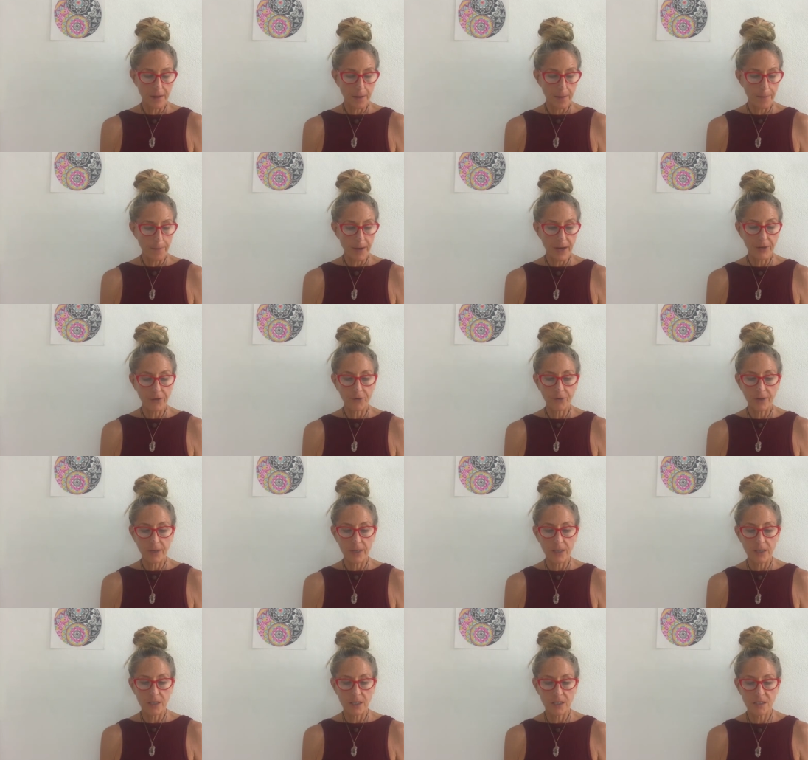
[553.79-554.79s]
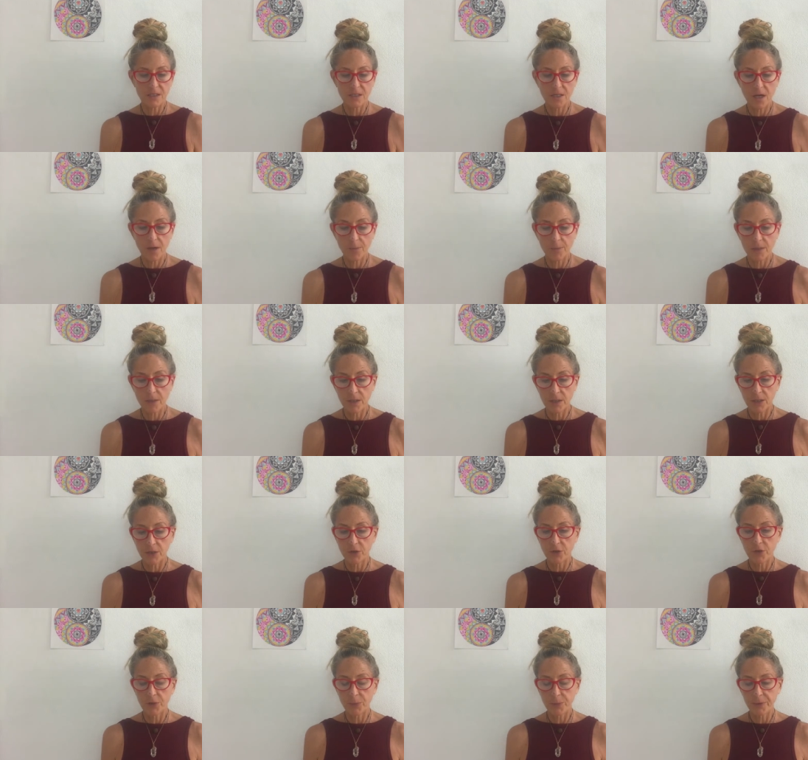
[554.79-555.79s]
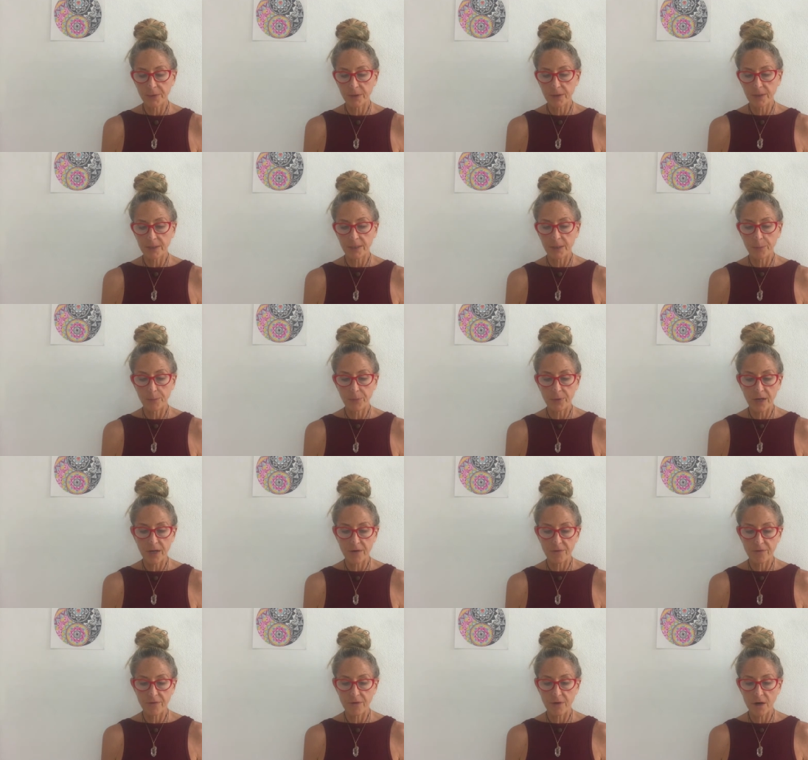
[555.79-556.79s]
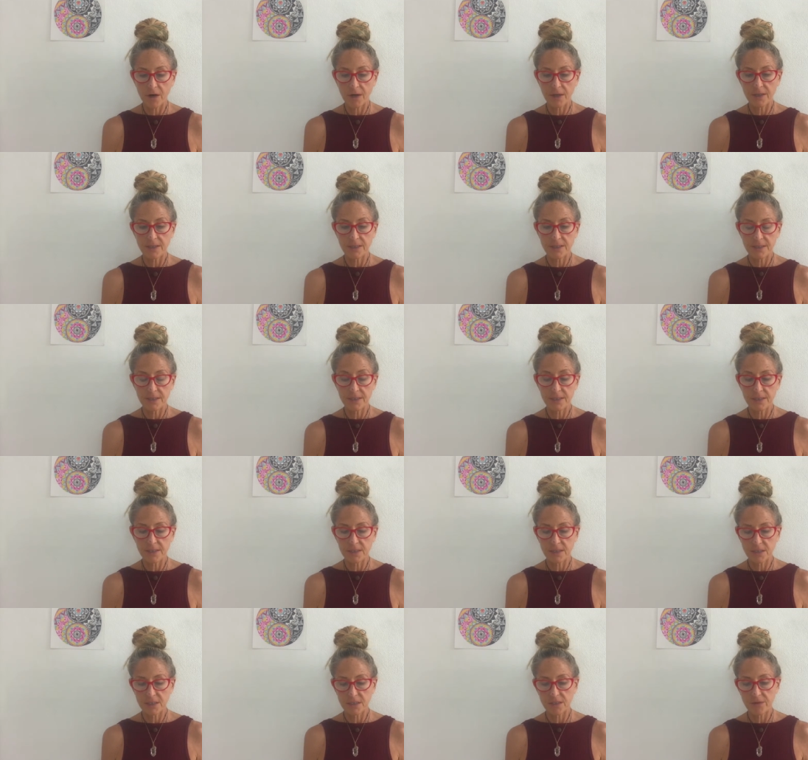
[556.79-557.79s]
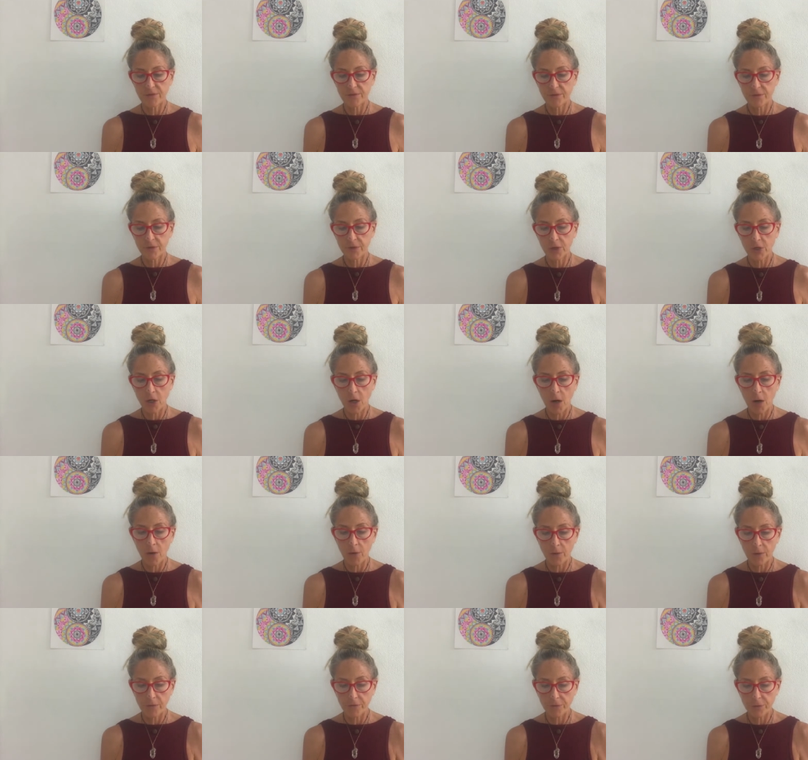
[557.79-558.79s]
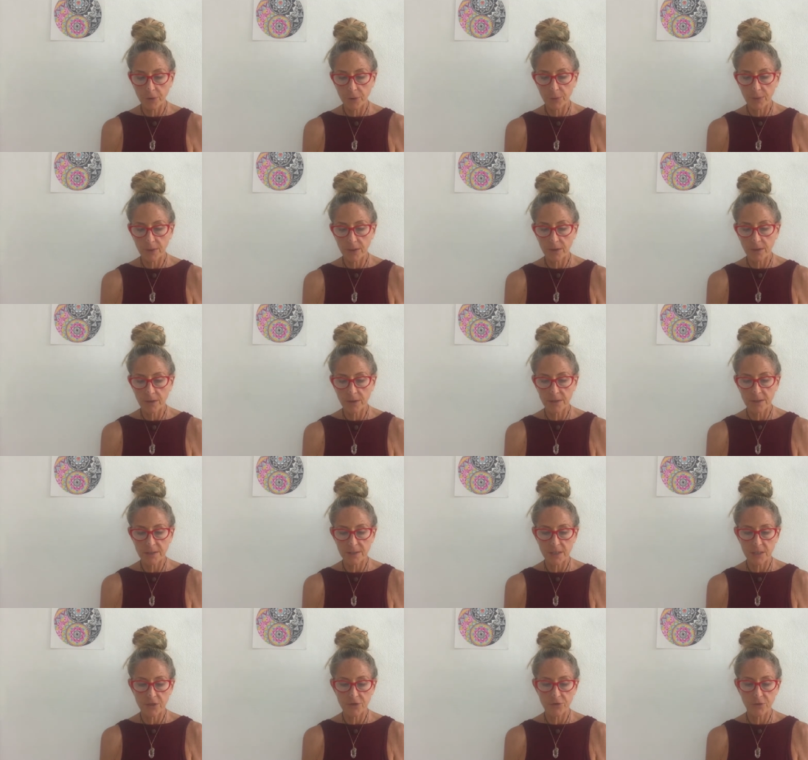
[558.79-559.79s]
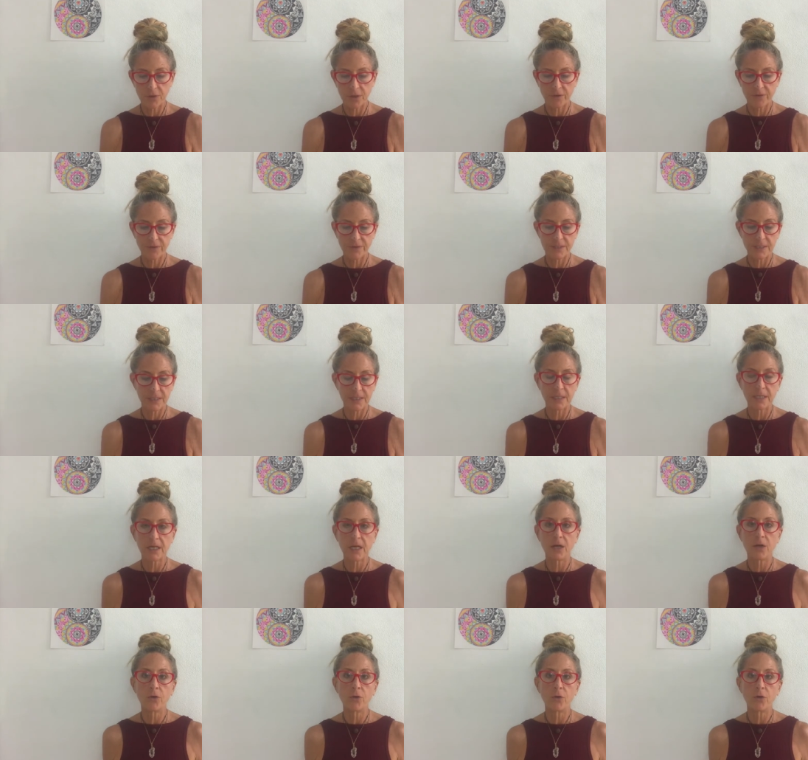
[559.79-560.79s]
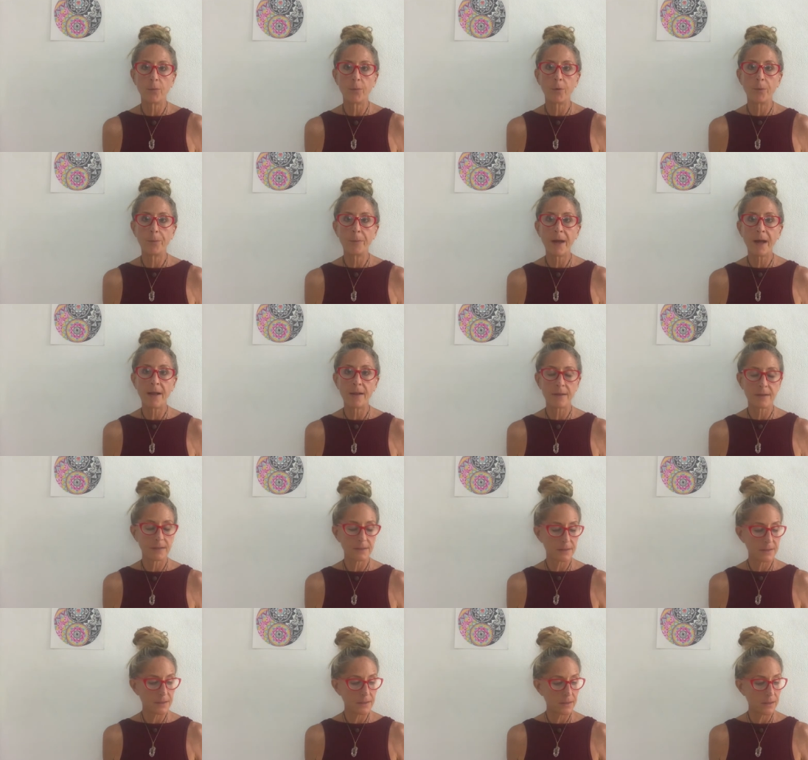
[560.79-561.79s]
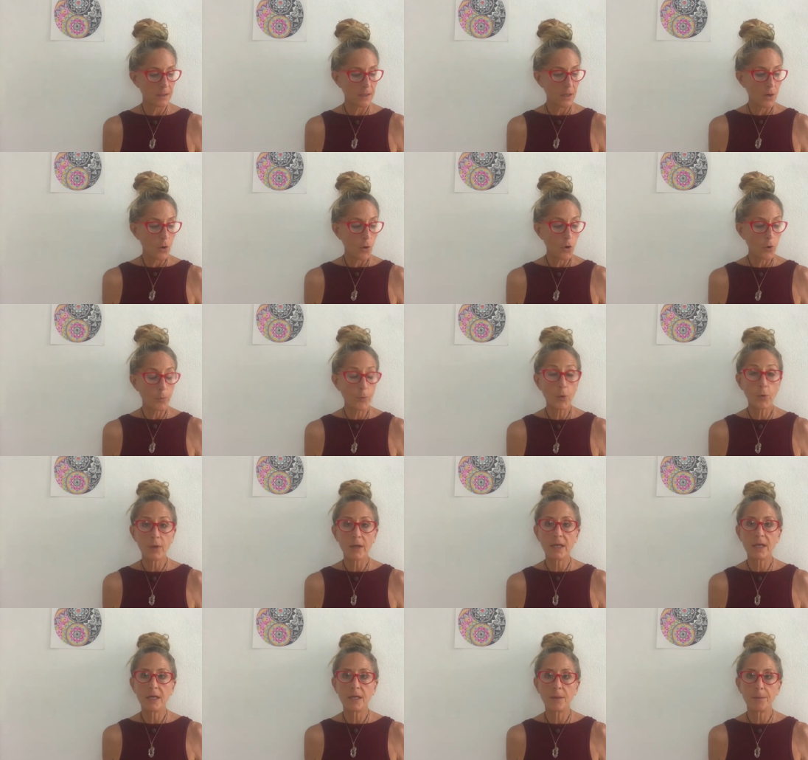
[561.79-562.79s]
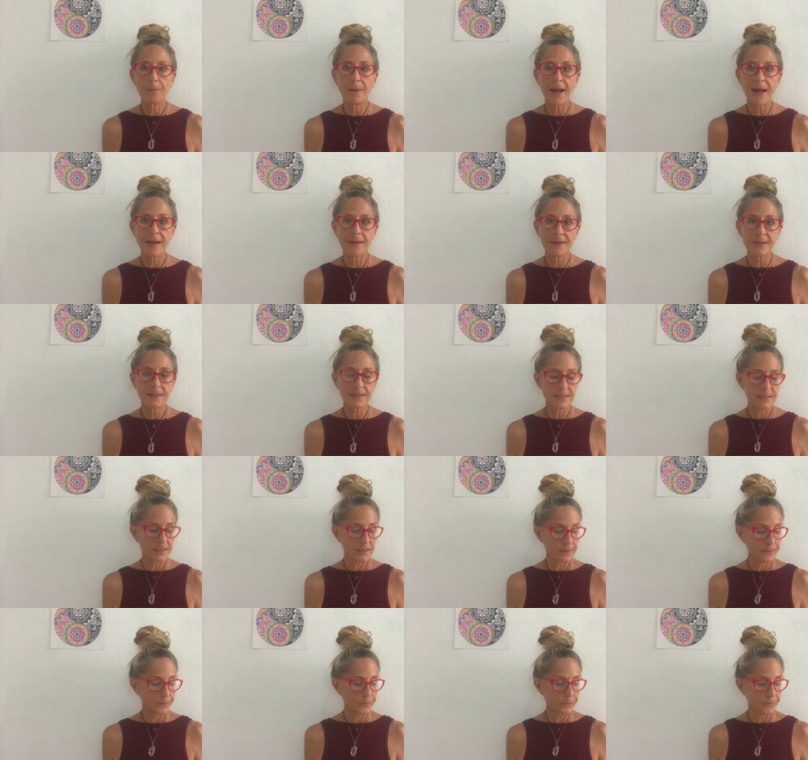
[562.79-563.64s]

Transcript: migraine, insomnia, irritability, brain fog, dizziness, vertigo, frequent illness, adrenal fatigue, and hormone balance, hormone imbalance.